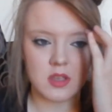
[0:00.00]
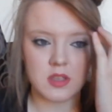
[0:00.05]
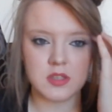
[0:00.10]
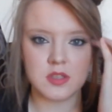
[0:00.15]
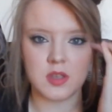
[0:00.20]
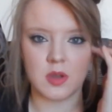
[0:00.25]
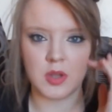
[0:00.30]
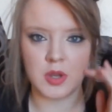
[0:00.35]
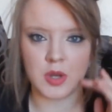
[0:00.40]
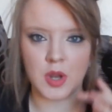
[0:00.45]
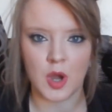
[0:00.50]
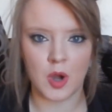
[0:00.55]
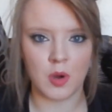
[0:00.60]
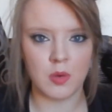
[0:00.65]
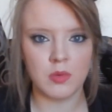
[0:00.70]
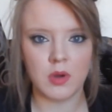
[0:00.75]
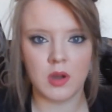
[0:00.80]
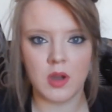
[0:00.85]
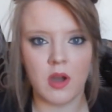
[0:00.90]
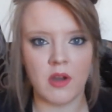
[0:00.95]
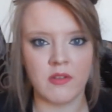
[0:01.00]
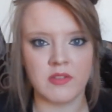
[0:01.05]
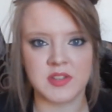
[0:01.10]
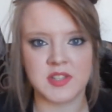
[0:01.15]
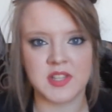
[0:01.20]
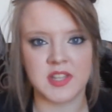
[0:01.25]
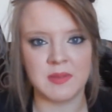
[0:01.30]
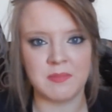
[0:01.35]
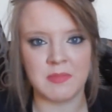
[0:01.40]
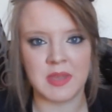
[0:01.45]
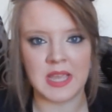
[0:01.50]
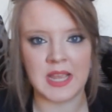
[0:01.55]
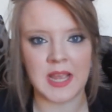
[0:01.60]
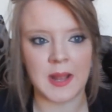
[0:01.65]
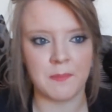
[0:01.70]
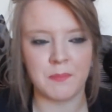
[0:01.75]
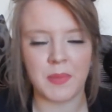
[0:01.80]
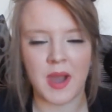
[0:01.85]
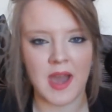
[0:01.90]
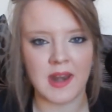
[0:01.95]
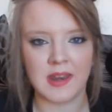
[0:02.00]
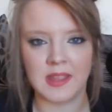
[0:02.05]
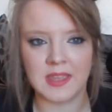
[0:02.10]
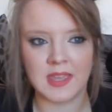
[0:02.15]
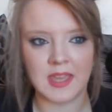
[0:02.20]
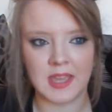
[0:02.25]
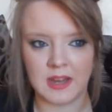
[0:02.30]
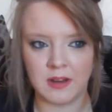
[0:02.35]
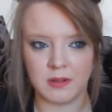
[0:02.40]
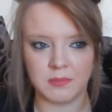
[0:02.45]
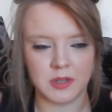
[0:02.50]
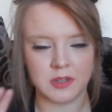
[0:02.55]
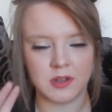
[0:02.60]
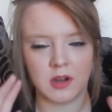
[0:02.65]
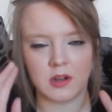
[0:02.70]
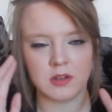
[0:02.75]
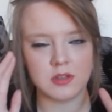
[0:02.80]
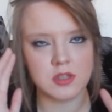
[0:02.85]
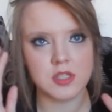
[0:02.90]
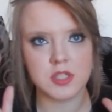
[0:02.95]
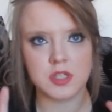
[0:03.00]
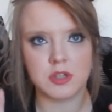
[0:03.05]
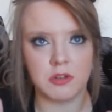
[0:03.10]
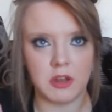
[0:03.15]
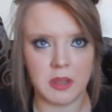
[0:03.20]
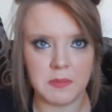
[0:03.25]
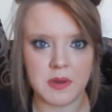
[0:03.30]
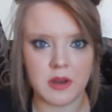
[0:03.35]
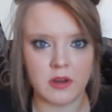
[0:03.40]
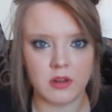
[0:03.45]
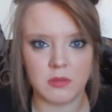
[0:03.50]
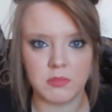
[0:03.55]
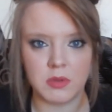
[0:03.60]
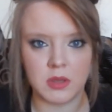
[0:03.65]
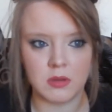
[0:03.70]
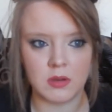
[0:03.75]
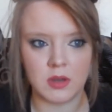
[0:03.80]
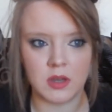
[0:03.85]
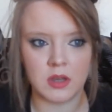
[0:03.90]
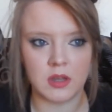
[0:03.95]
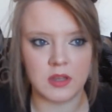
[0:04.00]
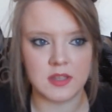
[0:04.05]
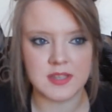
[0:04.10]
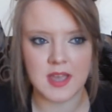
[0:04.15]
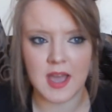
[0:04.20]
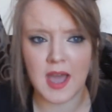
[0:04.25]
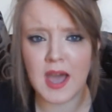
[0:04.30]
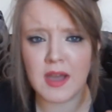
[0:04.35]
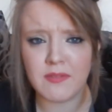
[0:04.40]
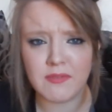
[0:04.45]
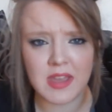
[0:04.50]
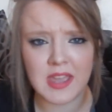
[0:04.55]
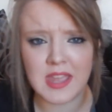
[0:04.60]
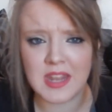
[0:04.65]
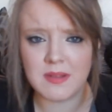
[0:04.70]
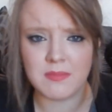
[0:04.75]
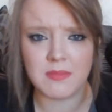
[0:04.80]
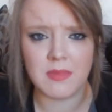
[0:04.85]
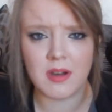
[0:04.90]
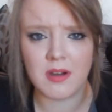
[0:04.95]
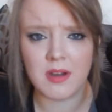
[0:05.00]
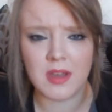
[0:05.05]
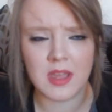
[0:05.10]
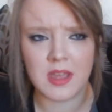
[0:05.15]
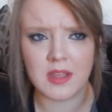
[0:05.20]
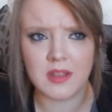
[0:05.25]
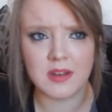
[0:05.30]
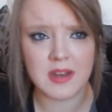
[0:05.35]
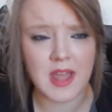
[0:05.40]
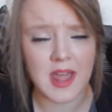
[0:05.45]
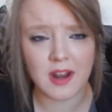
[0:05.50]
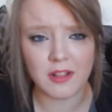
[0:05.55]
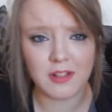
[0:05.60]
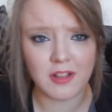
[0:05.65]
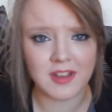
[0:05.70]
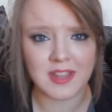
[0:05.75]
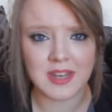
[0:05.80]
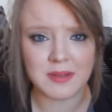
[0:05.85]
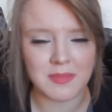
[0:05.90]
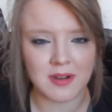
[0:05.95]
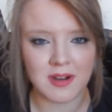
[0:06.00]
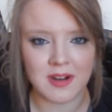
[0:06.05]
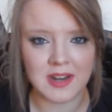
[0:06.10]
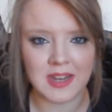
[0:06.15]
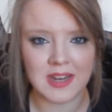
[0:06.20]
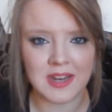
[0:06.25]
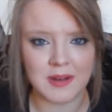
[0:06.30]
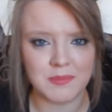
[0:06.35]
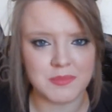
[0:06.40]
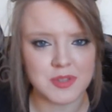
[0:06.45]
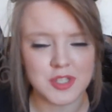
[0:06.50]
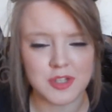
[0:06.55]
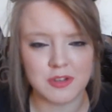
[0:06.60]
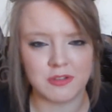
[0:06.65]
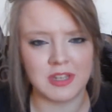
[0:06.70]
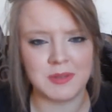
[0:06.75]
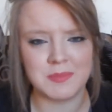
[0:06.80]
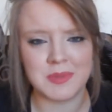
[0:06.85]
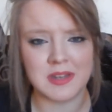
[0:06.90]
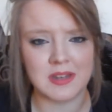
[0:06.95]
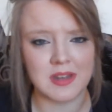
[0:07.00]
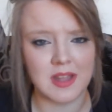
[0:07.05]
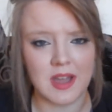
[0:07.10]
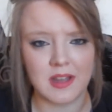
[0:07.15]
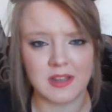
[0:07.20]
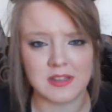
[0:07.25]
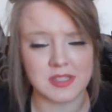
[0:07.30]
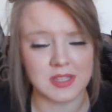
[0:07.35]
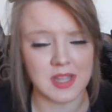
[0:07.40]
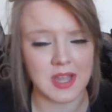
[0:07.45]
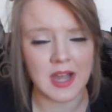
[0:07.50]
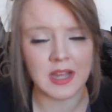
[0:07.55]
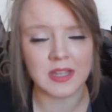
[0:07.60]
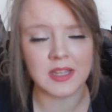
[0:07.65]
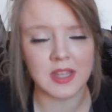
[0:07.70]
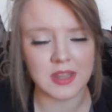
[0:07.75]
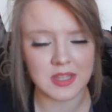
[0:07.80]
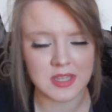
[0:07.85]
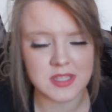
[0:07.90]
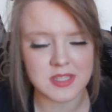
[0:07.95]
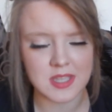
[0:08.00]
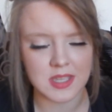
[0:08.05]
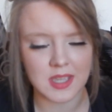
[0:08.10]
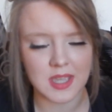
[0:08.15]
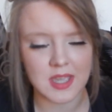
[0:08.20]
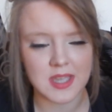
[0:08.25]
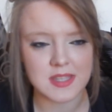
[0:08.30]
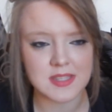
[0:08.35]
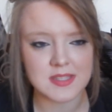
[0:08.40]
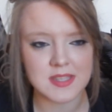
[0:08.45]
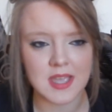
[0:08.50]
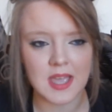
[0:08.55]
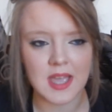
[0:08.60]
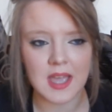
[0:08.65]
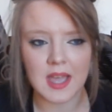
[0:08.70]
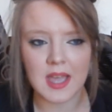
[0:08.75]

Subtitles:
So obviously I'm panicking, oh my god, screaming at the computer. It's 9 o'clock in the morning and I'm screaming because I can't get these tickets.